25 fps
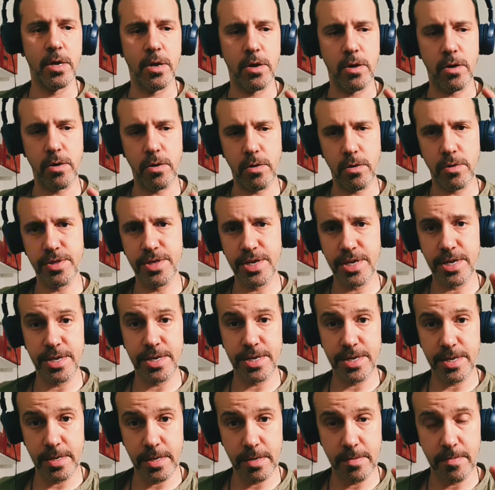all the,
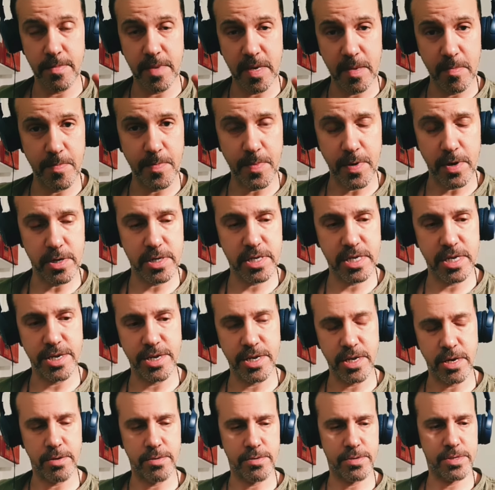the important
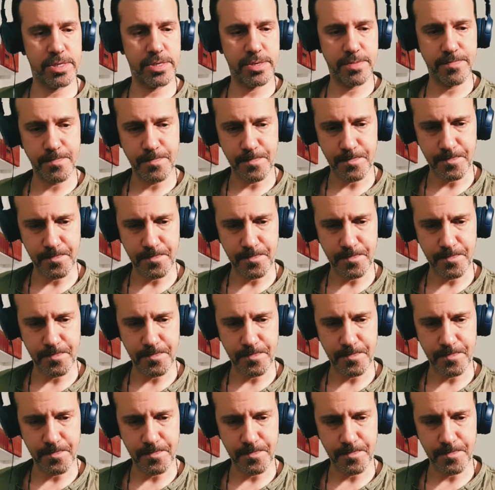notes.